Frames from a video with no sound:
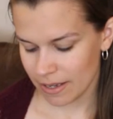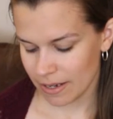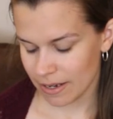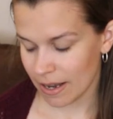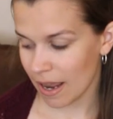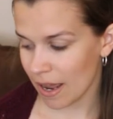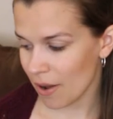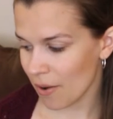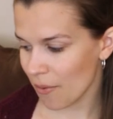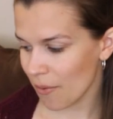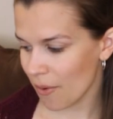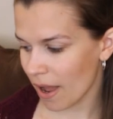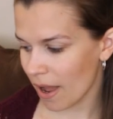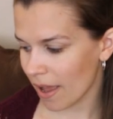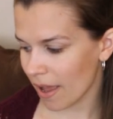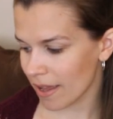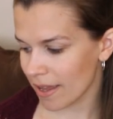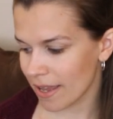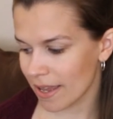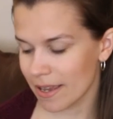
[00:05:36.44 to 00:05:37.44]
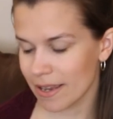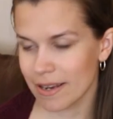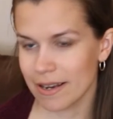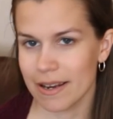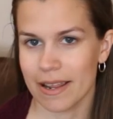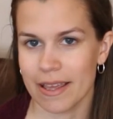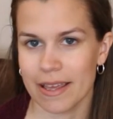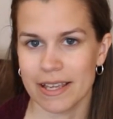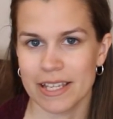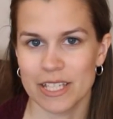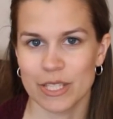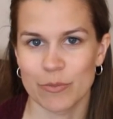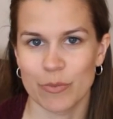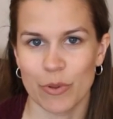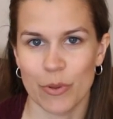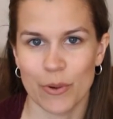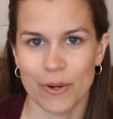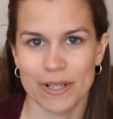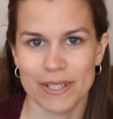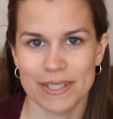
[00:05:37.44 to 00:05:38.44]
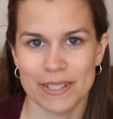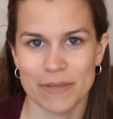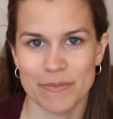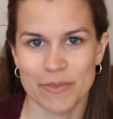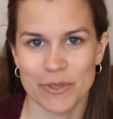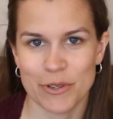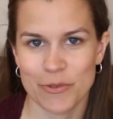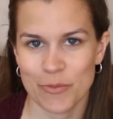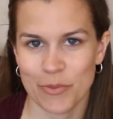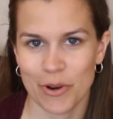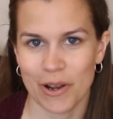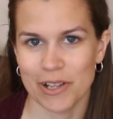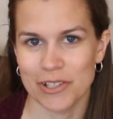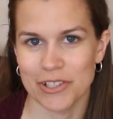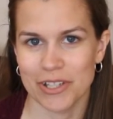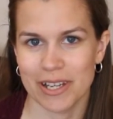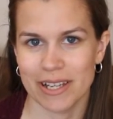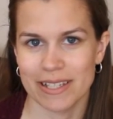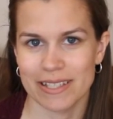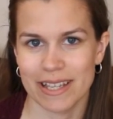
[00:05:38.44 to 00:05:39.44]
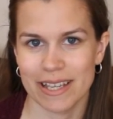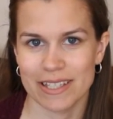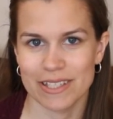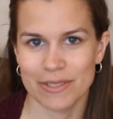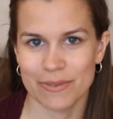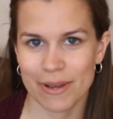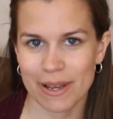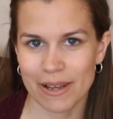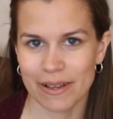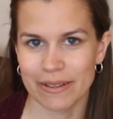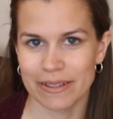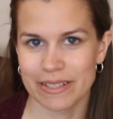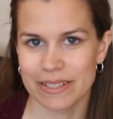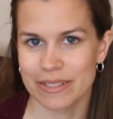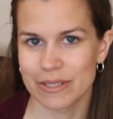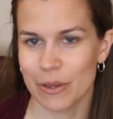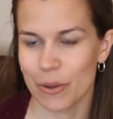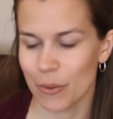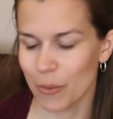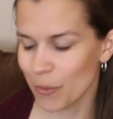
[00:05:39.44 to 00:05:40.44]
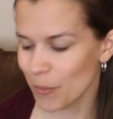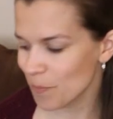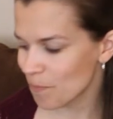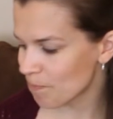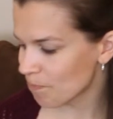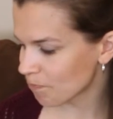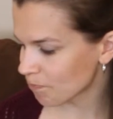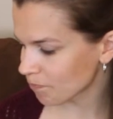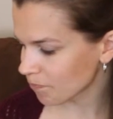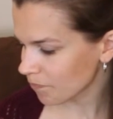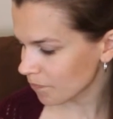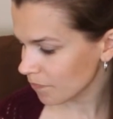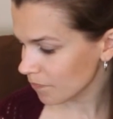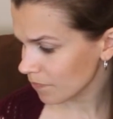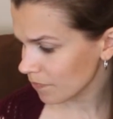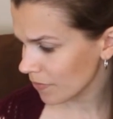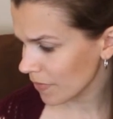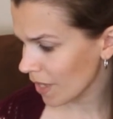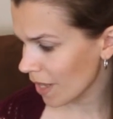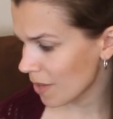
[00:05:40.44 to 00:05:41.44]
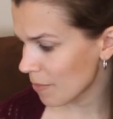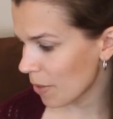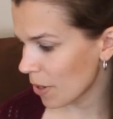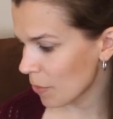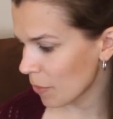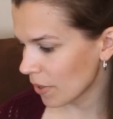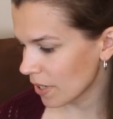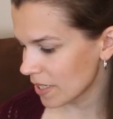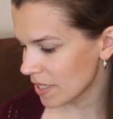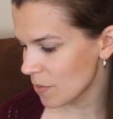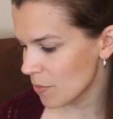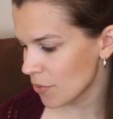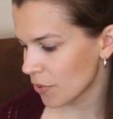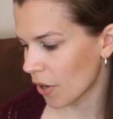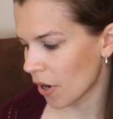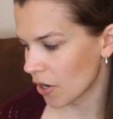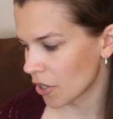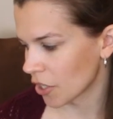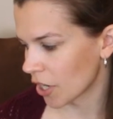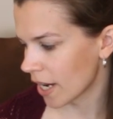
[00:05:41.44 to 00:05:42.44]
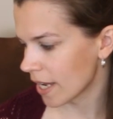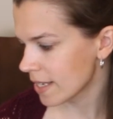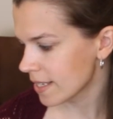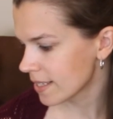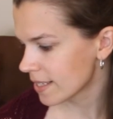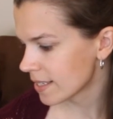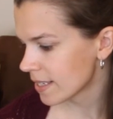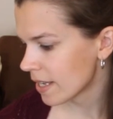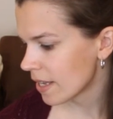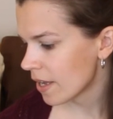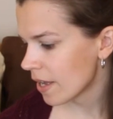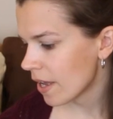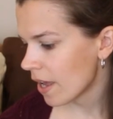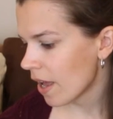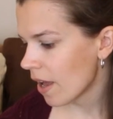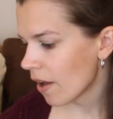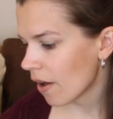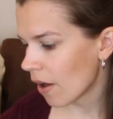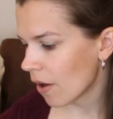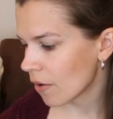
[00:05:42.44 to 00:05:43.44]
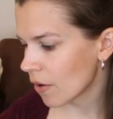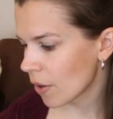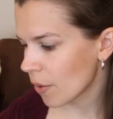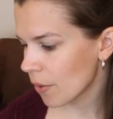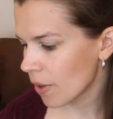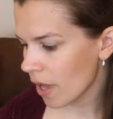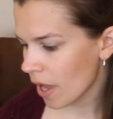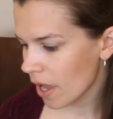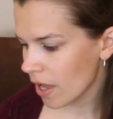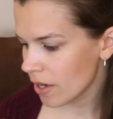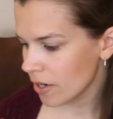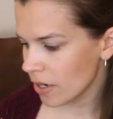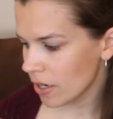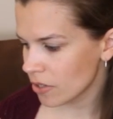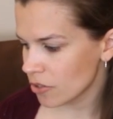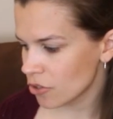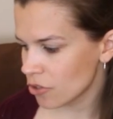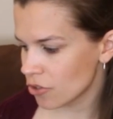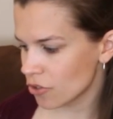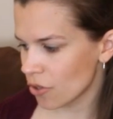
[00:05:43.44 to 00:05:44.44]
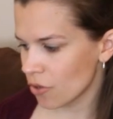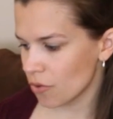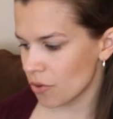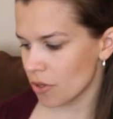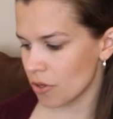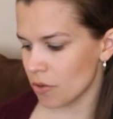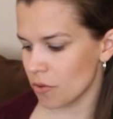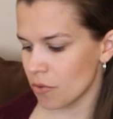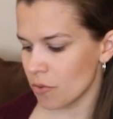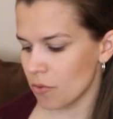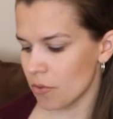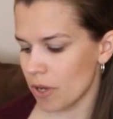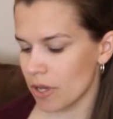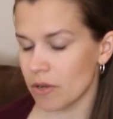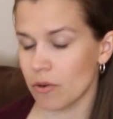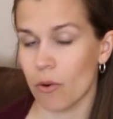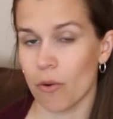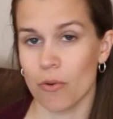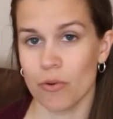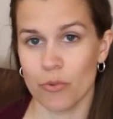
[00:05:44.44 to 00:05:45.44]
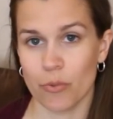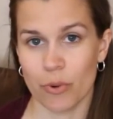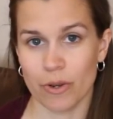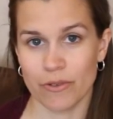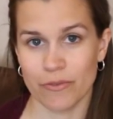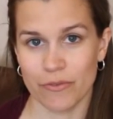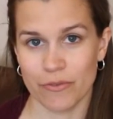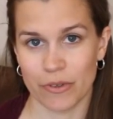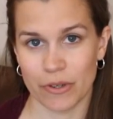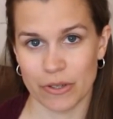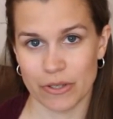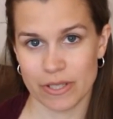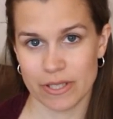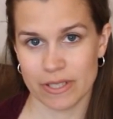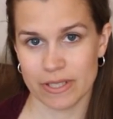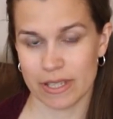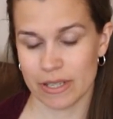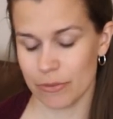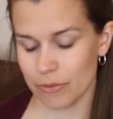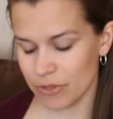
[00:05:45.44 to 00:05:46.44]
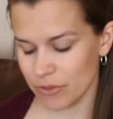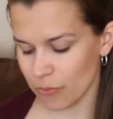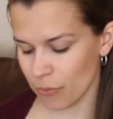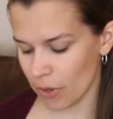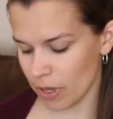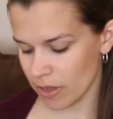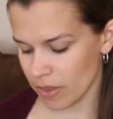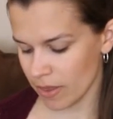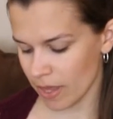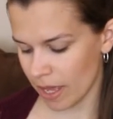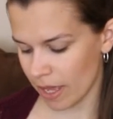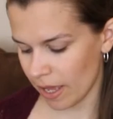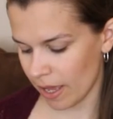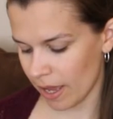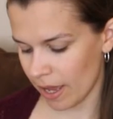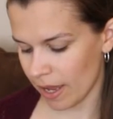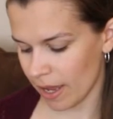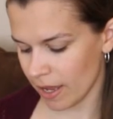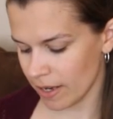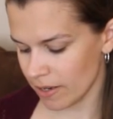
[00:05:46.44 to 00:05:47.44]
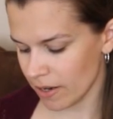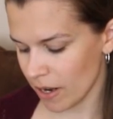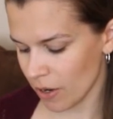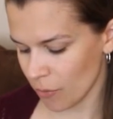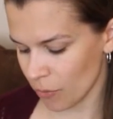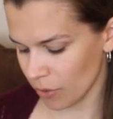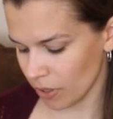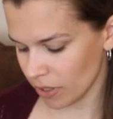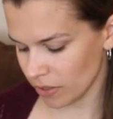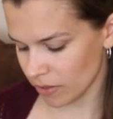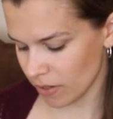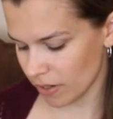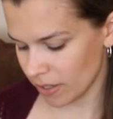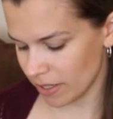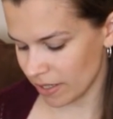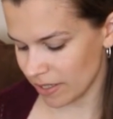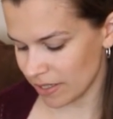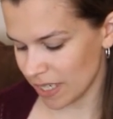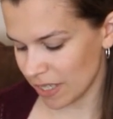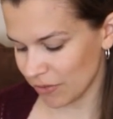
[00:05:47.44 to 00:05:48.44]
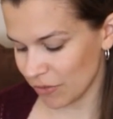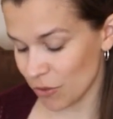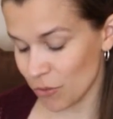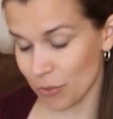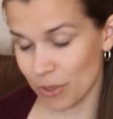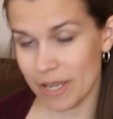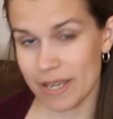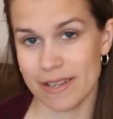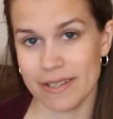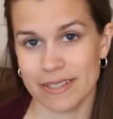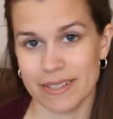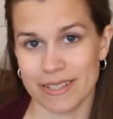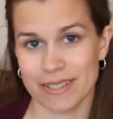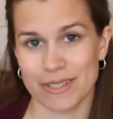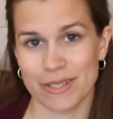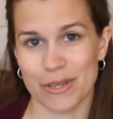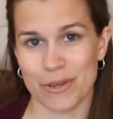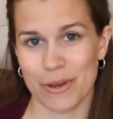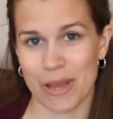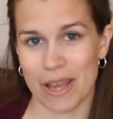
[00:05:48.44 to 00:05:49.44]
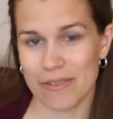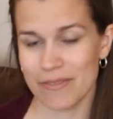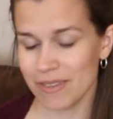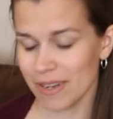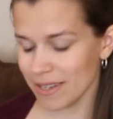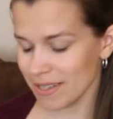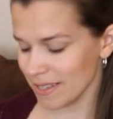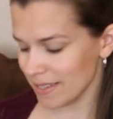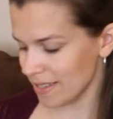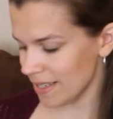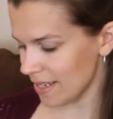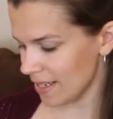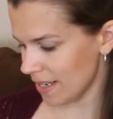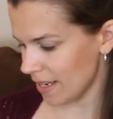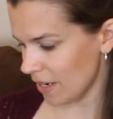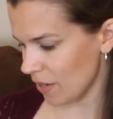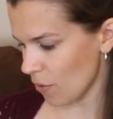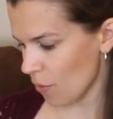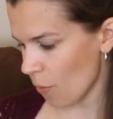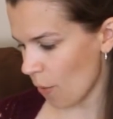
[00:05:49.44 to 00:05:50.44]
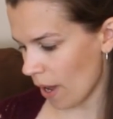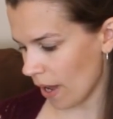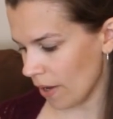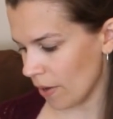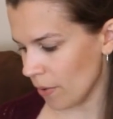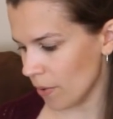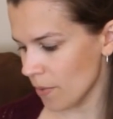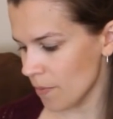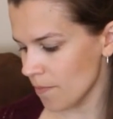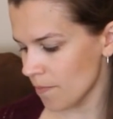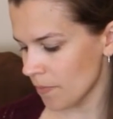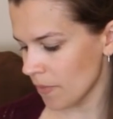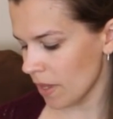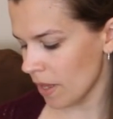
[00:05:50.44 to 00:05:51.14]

now I can explore some new projects as well. So, my work's in progress. I'll go ahead and show you an old one first. It was one that I had not worked on in several weeks, so you have not seen it in a while,